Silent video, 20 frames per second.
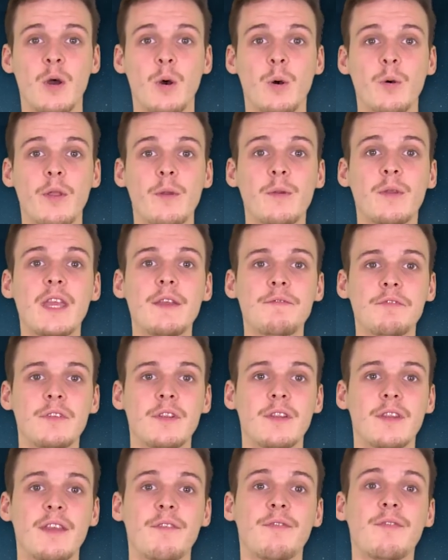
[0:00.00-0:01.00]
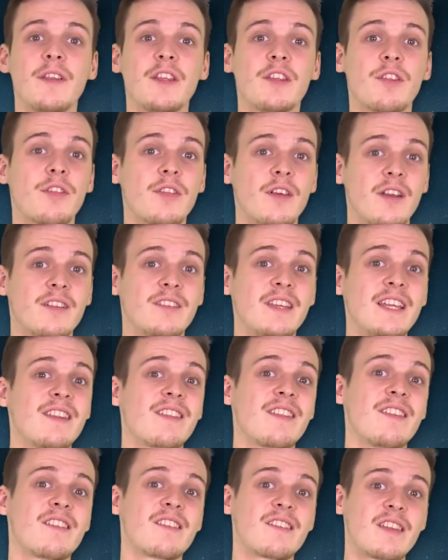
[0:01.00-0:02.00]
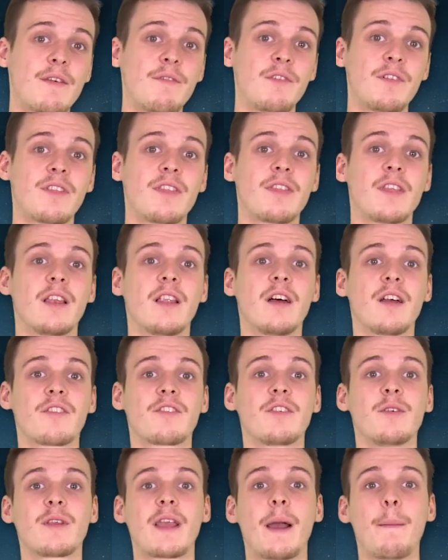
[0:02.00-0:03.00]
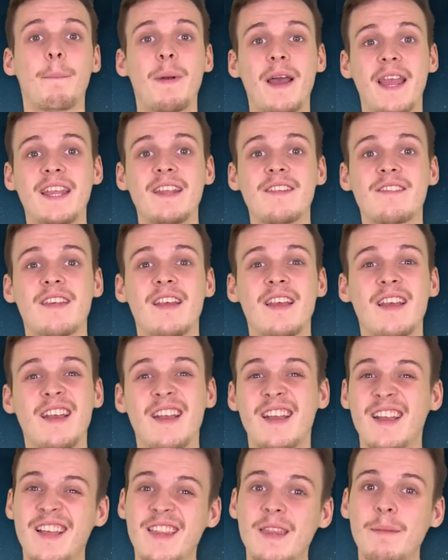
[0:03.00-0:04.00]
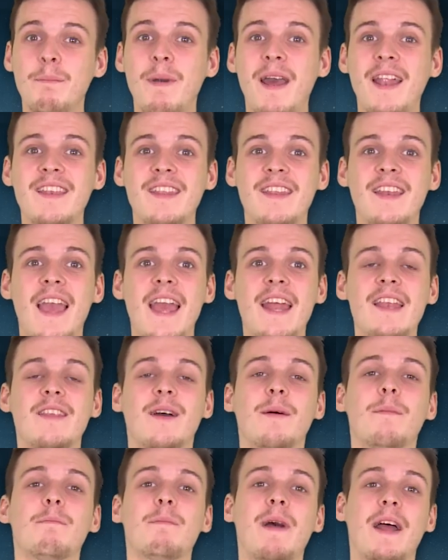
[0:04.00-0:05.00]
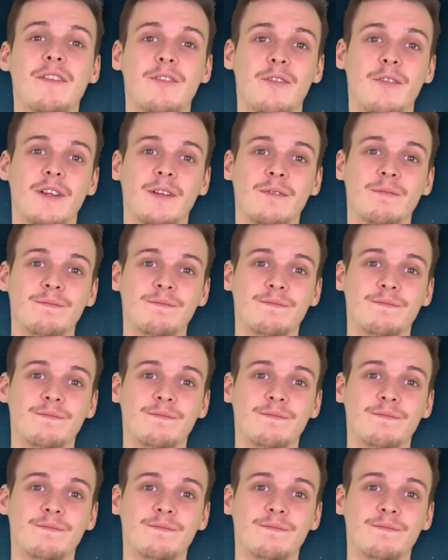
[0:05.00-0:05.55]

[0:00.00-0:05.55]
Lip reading: although given that they finished 13th and 7th in the last 2 campaigns, the ban didn't end up mattering.